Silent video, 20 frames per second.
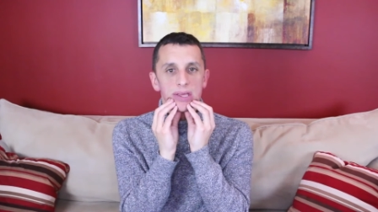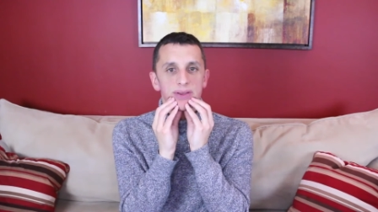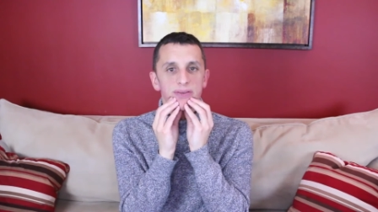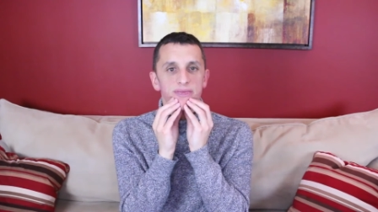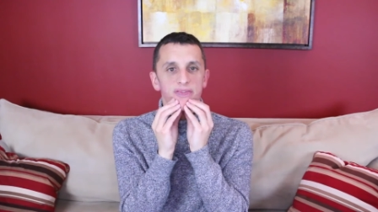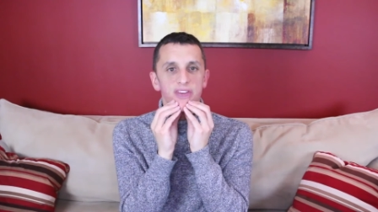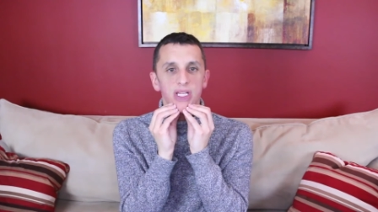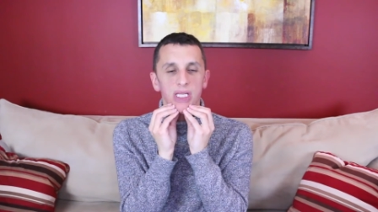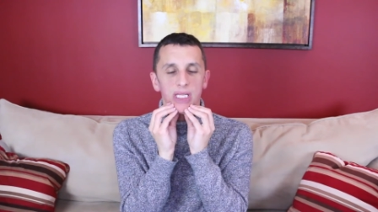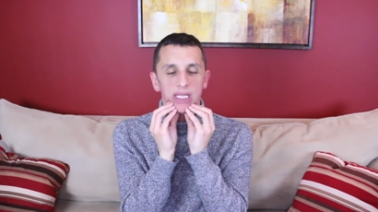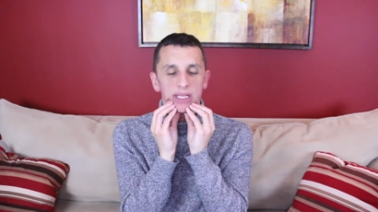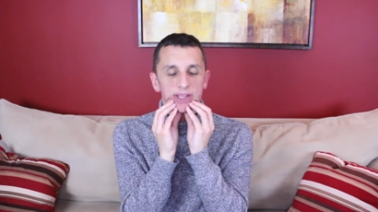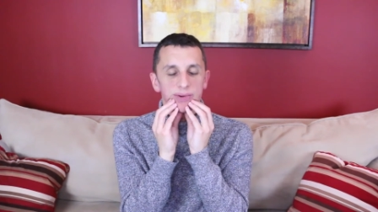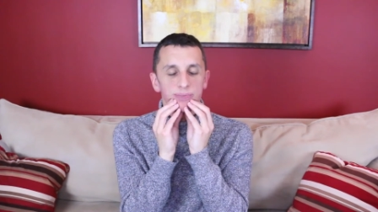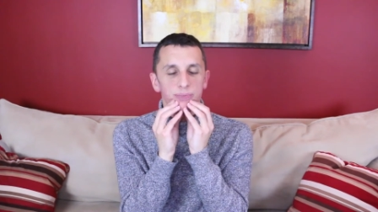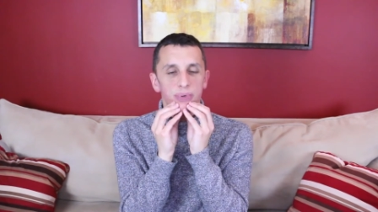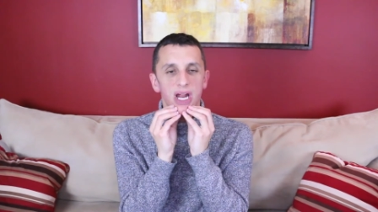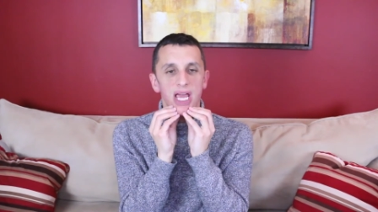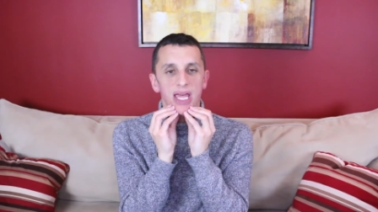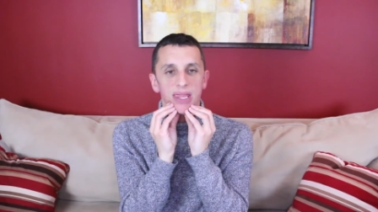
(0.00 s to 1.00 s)
feeling the
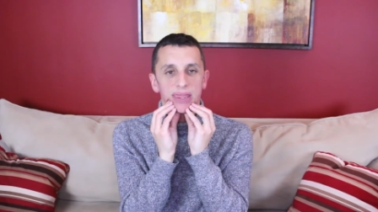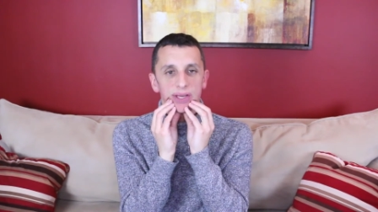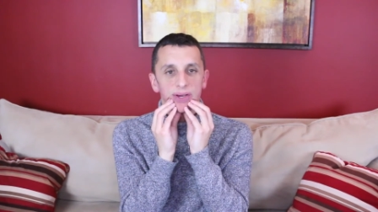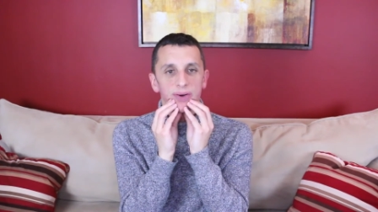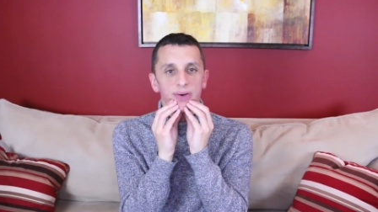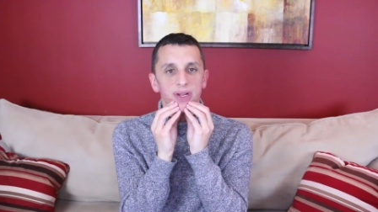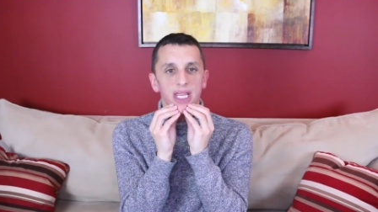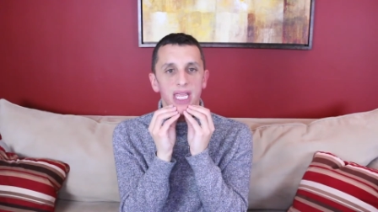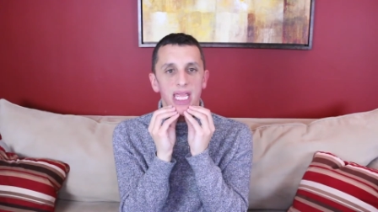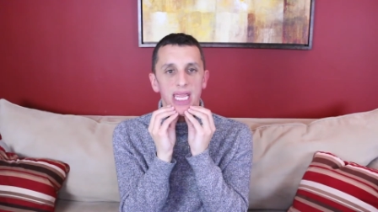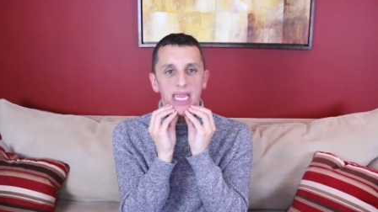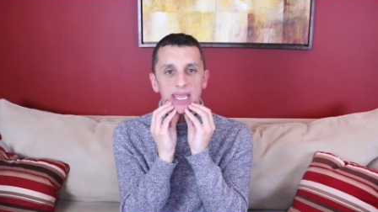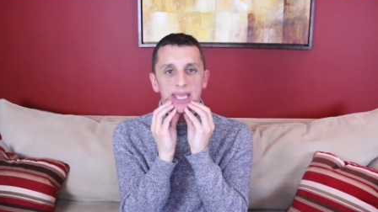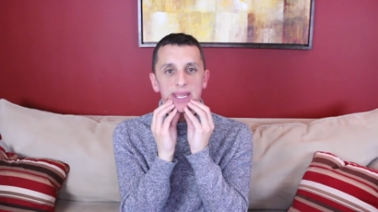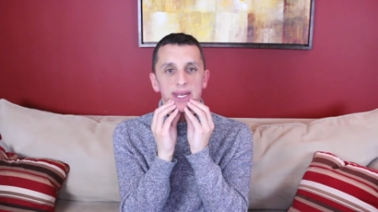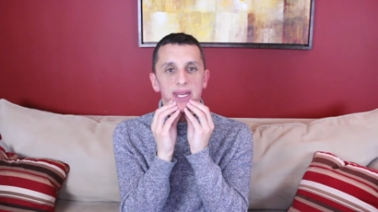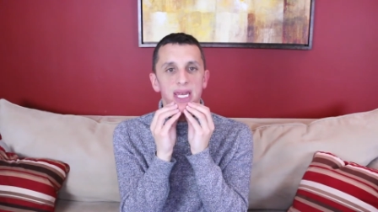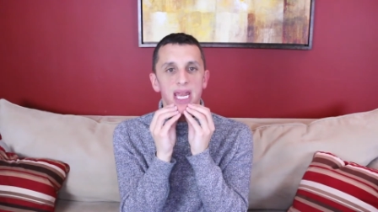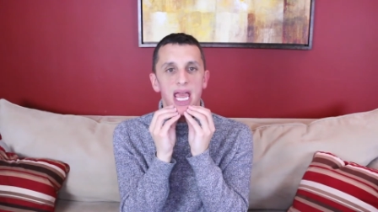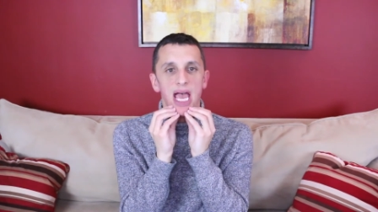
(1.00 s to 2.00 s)
breath going
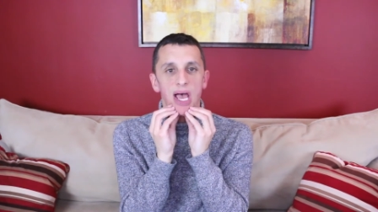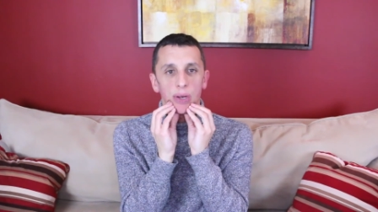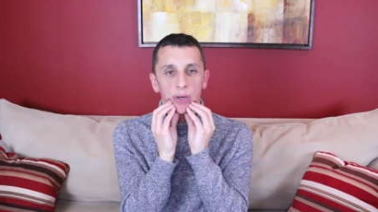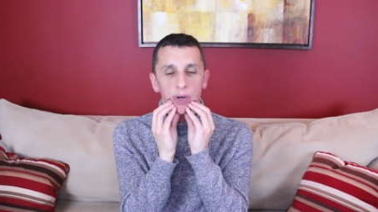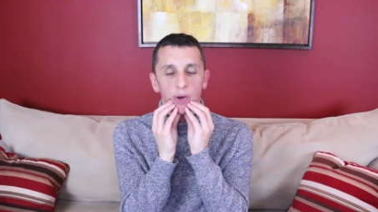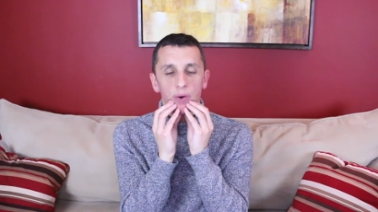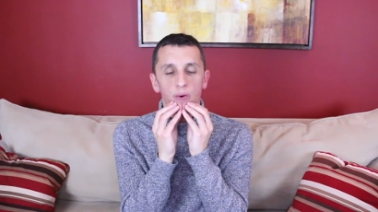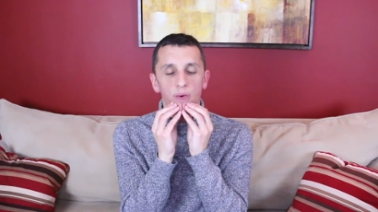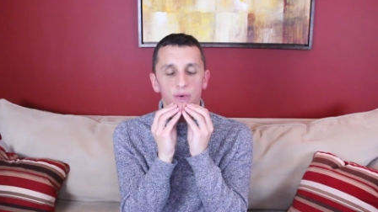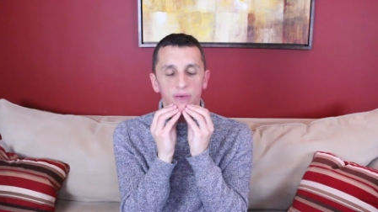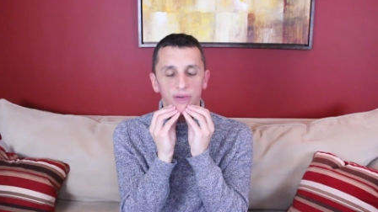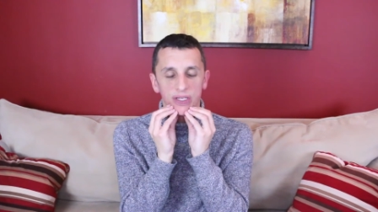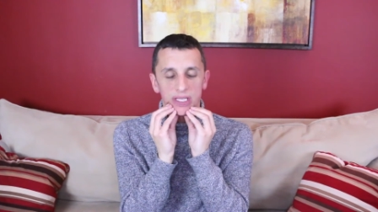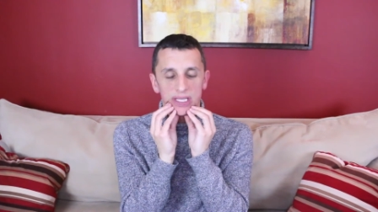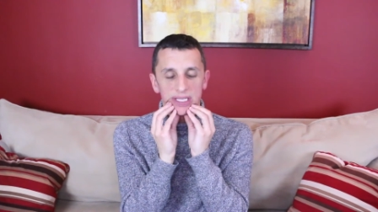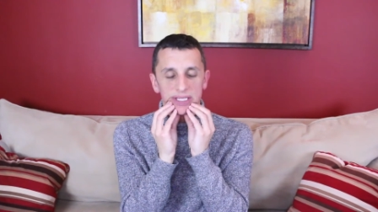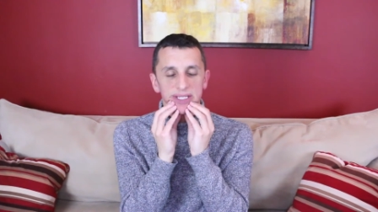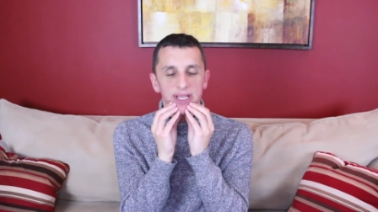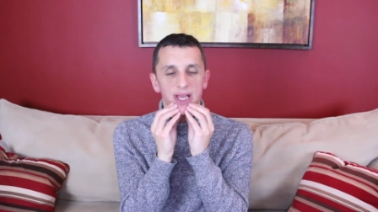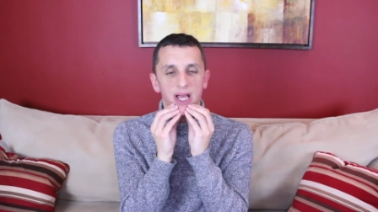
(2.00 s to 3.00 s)
in and out over
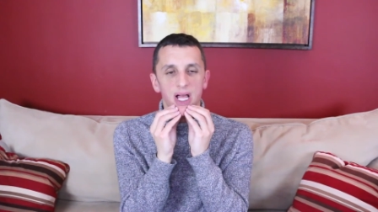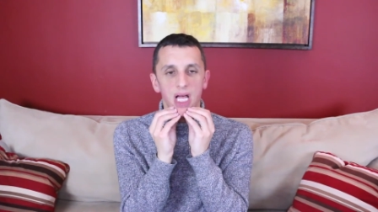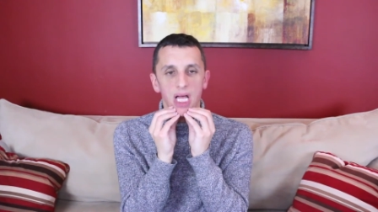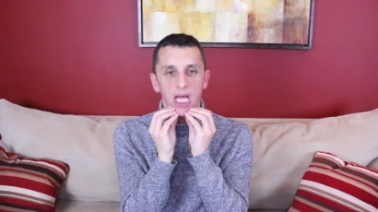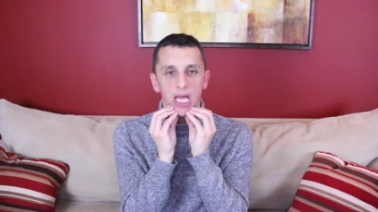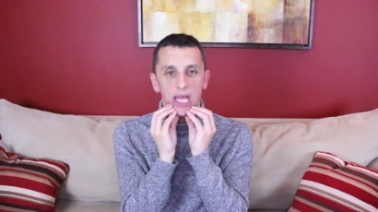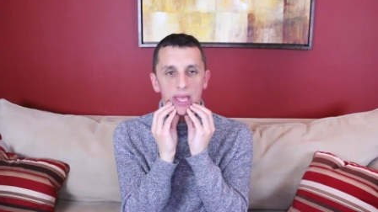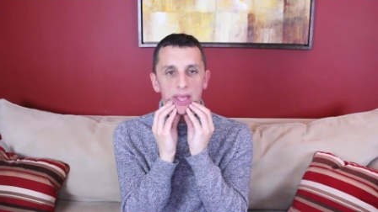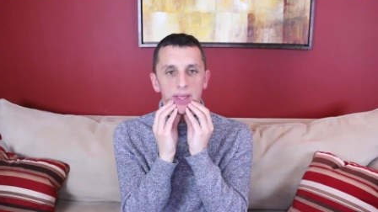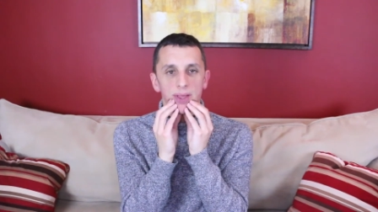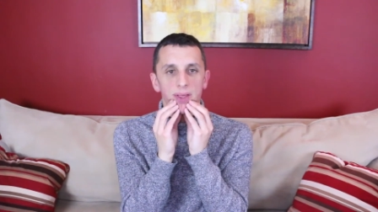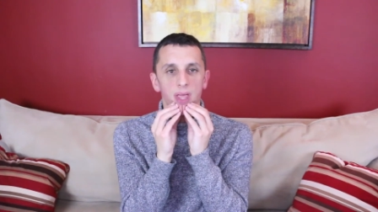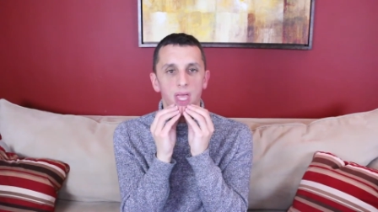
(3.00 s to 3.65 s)
the tongue.